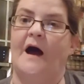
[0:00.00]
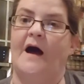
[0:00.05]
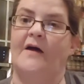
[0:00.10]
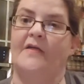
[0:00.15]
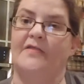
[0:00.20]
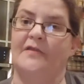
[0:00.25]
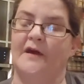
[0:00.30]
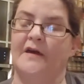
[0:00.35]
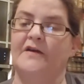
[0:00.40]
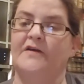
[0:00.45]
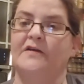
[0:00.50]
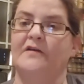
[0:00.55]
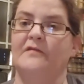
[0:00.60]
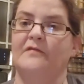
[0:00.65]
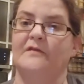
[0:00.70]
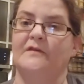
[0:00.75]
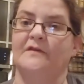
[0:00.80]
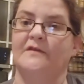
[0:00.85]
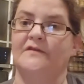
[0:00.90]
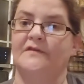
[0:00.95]
I thank you
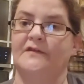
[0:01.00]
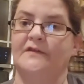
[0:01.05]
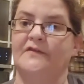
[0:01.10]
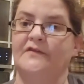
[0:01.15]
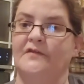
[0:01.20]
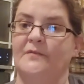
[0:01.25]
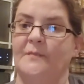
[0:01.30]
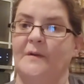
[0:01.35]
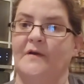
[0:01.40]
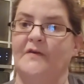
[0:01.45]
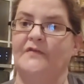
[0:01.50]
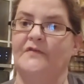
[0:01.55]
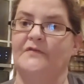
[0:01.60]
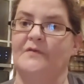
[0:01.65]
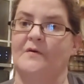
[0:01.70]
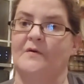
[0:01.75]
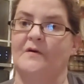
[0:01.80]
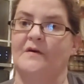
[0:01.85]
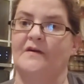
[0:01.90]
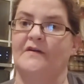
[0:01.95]
for listening to my
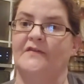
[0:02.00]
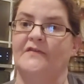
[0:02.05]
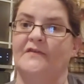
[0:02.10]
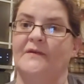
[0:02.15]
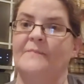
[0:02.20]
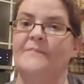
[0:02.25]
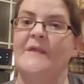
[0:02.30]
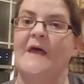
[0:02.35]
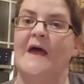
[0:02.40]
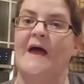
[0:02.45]
stories,